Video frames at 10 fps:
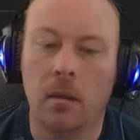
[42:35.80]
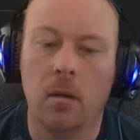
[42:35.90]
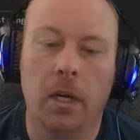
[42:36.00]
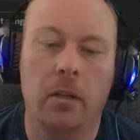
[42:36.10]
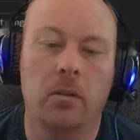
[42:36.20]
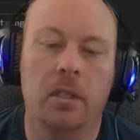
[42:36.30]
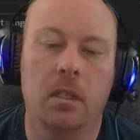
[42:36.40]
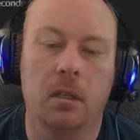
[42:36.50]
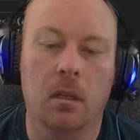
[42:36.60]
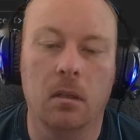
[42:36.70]
by
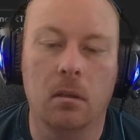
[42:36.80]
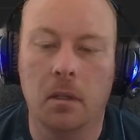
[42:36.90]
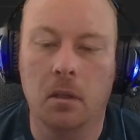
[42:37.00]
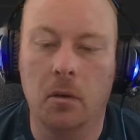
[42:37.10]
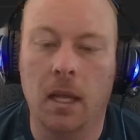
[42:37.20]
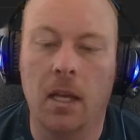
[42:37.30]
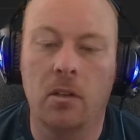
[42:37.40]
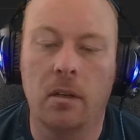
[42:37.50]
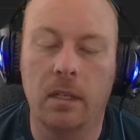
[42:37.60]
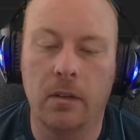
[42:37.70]
using the
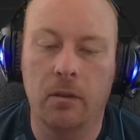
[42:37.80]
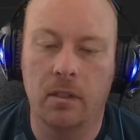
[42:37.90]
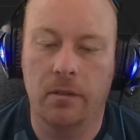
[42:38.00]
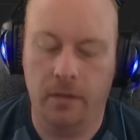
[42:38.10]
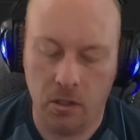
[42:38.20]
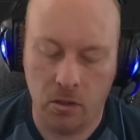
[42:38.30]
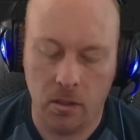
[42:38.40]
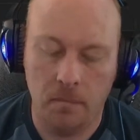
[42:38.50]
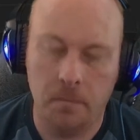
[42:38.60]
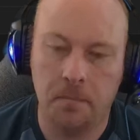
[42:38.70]
Lodash difference
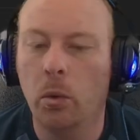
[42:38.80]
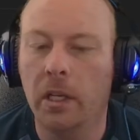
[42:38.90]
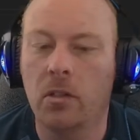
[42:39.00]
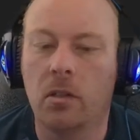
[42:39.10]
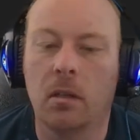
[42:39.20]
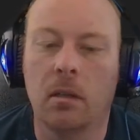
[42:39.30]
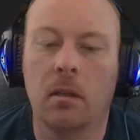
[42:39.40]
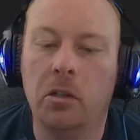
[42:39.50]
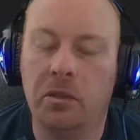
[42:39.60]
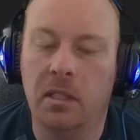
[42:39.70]
function, which
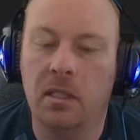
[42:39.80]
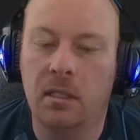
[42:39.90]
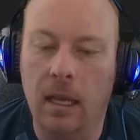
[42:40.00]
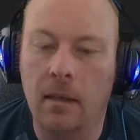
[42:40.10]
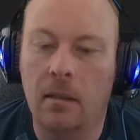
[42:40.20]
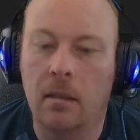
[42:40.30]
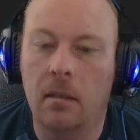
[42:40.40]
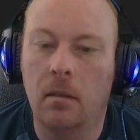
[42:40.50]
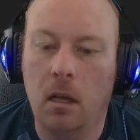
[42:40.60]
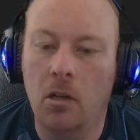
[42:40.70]
uses set
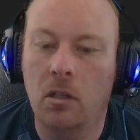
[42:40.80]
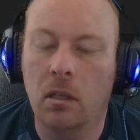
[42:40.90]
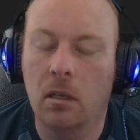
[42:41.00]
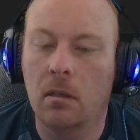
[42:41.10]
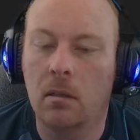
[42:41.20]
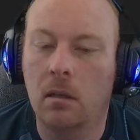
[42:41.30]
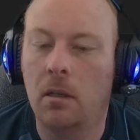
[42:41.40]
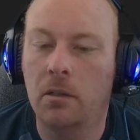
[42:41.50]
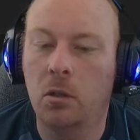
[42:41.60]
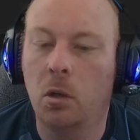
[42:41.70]
logic
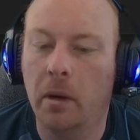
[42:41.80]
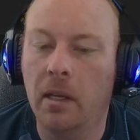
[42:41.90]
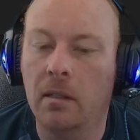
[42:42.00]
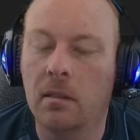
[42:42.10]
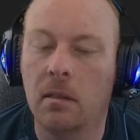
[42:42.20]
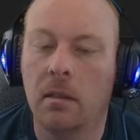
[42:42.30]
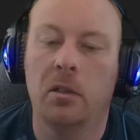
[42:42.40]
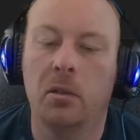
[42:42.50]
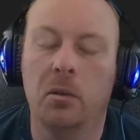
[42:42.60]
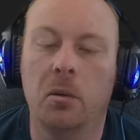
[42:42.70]
on two arrays
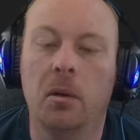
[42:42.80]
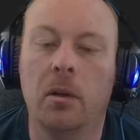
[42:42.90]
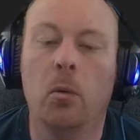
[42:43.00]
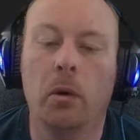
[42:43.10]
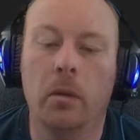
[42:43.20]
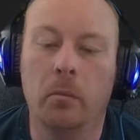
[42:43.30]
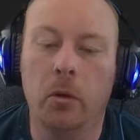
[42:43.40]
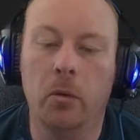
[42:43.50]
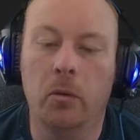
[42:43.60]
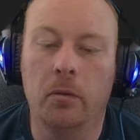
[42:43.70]
to
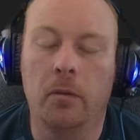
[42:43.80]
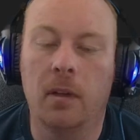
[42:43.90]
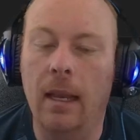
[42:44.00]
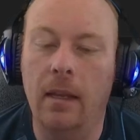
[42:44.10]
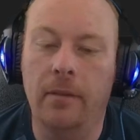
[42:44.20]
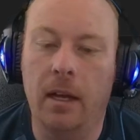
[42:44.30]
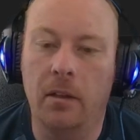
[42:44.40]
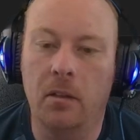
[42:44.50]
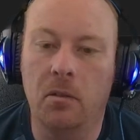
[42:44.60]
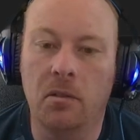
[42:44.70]
remove any
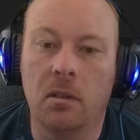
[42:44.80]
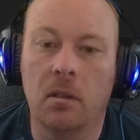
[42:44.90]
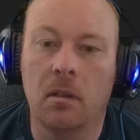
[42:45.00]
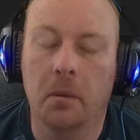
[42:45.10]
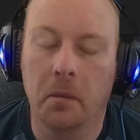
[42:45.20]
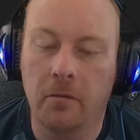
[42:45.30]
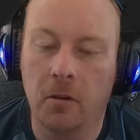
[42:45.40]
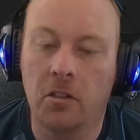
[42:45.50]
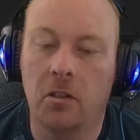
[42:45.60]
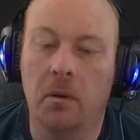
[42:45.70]
values from the
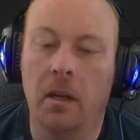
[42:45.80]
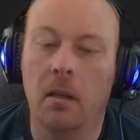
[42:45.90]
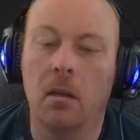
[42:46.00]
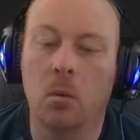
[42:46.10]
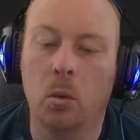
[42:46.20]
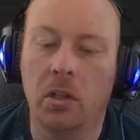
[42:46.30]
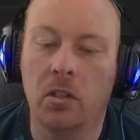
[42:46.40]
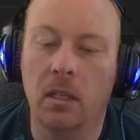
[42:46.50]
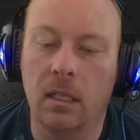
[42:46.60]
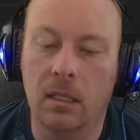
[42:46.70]
first array which
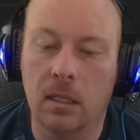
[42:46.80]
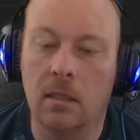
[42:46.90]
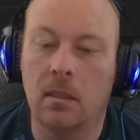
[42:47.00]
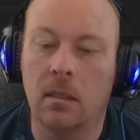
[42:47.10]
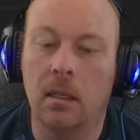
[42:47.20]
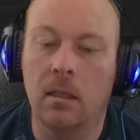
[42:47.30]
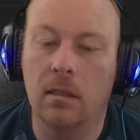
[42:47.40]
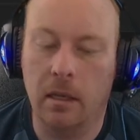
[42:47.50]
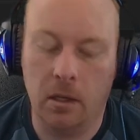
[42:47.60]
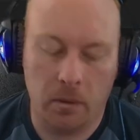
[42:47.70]
exist in the
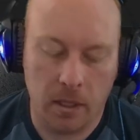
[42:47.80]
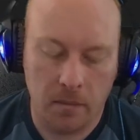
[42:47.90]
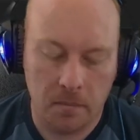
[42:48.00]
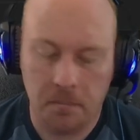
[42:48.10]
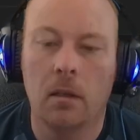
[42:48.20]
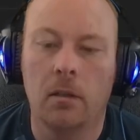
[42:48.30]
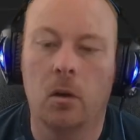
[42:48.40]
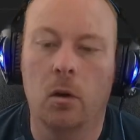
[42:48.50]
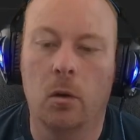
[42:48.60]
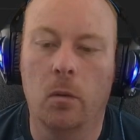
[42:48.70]
second array.
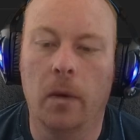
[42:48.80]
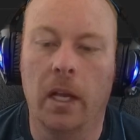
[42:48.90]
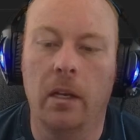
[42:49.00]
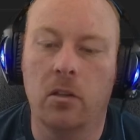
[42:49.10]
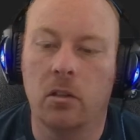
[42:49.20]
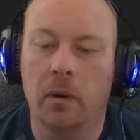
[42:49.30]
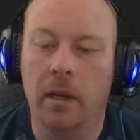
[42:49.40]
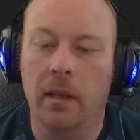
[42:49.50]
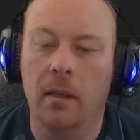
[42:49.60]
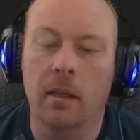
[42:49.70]
So my initial
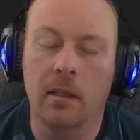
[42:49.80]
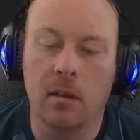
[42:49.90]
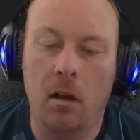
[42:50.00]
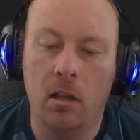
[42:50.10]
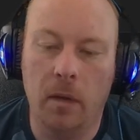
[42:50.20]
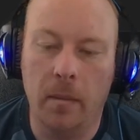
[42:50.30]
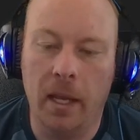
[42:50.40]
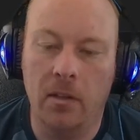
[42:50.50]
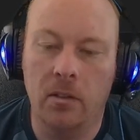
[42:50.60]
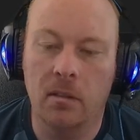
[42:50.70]
array is all of my
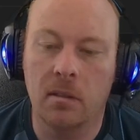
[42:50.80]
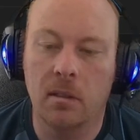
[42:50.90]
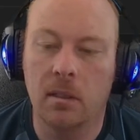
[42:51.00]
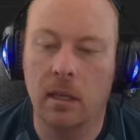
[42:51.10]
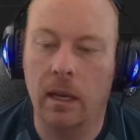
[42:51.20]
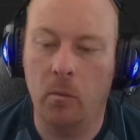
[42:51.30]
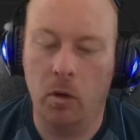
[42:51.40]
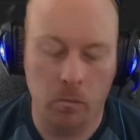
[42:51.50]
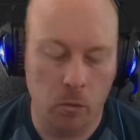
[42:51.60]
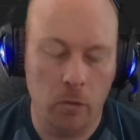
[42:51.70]
matches, and I'm
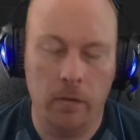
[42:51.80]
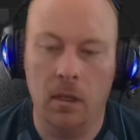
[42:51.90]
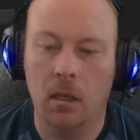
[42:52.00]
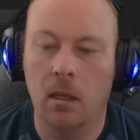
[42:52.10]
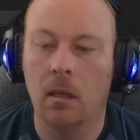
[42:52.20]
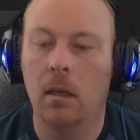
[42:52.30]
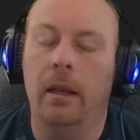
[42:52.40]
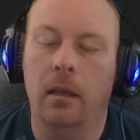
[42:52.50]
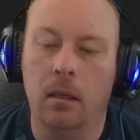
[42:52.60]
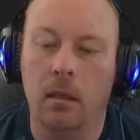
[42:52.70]
removing
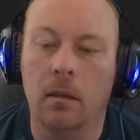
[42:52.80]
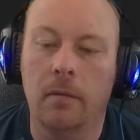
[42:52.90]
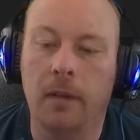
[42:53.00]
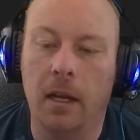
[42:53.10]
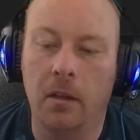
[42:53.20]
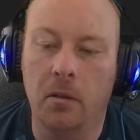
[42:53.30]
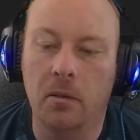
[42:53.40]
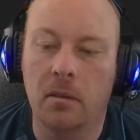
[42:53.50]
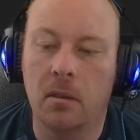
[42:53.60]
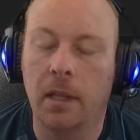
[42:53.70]
any
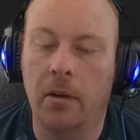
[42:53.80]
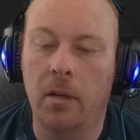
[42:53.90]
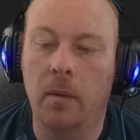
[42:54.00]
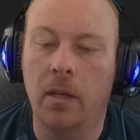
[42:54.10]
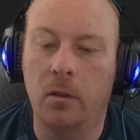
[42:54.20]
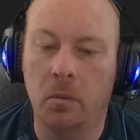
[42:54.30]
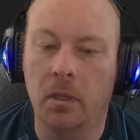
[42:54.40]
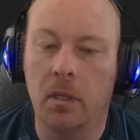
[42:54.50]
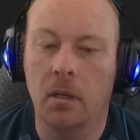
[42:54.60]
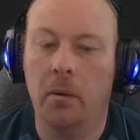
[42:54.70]
values that are in my
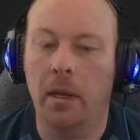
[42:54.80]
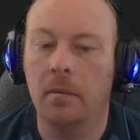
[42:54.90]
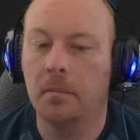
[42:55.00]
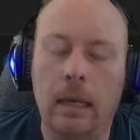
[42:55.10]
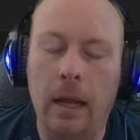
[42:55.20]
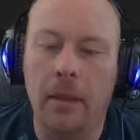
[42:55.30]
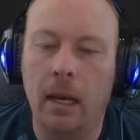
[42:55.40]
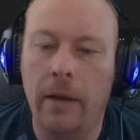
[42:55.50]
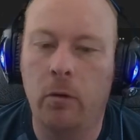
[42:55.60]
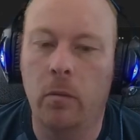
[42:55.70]
duplicate array. Now that
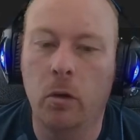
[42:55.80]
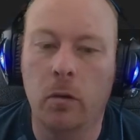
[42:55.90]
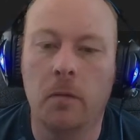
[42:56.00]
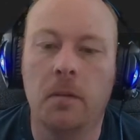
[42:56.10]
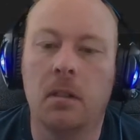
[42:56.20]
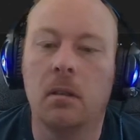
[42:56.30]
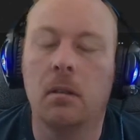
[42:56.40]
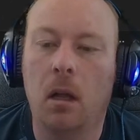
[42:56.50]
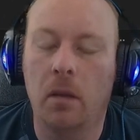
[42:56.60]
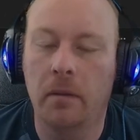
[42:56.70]
I've removed
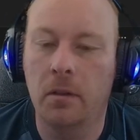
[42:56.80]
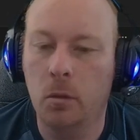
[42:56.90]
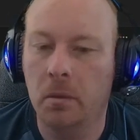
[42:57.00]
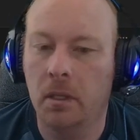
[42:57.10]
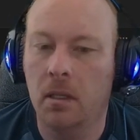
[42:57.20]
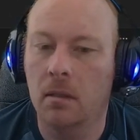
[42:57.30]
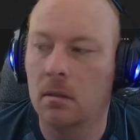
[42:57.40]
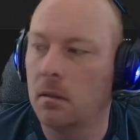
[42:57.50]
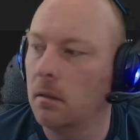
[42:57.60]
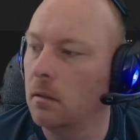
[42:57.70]
all of the
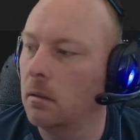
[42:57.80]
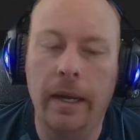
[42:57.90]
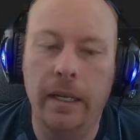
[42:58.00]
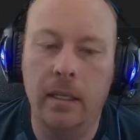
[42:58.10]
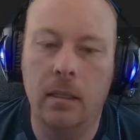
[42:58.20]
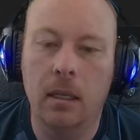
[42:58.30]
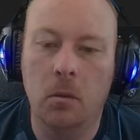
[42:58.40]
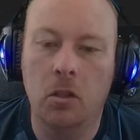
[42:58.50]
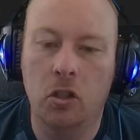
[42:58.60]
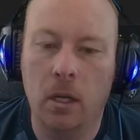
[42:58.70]
duplicates, I need to
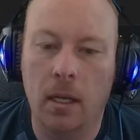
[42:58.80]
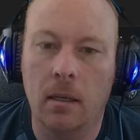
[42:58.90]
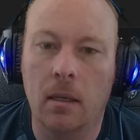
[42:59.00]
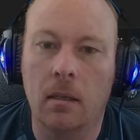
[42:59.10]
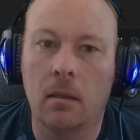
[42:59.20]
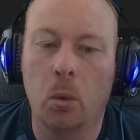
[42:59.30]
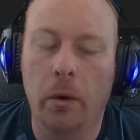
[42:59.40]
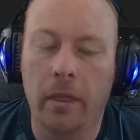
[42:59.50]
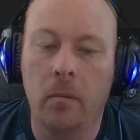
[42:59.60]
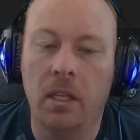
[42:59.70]
double check
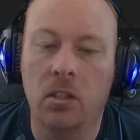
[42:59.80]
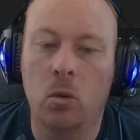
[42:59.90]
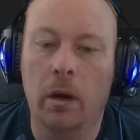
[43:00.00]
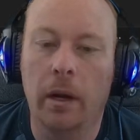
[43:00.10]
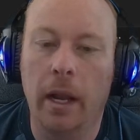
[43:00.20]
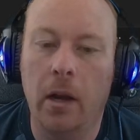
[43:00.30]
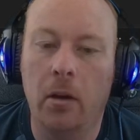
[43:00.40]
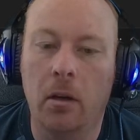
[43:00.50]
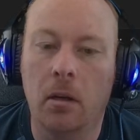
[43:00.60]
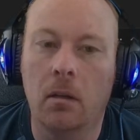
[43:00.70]
with the mean squared
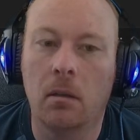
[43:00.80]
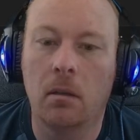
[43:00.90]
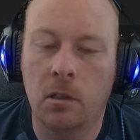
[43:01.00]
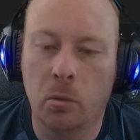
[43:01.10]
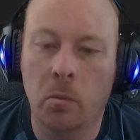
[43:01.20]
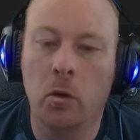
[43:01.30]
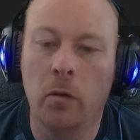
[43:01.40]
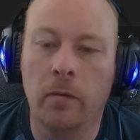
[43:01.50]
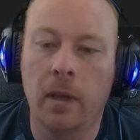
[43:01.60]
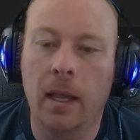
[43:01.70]
error to
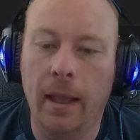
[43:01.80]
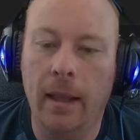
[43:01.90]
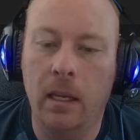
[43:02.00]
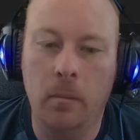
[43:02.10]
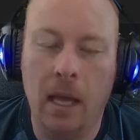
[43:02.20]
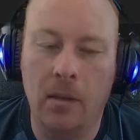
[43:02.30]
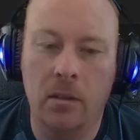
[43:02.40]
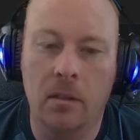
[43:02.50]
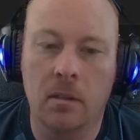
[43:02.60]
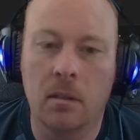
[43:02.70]
remove any
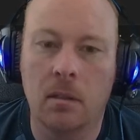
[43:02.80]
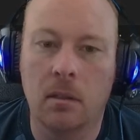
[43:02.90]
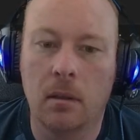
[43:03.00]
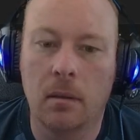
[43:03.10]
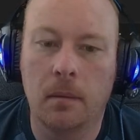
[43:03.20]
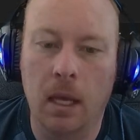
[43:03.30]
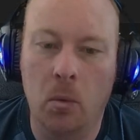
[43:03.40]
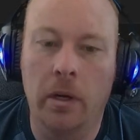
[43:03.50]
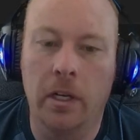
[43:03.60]
matches that were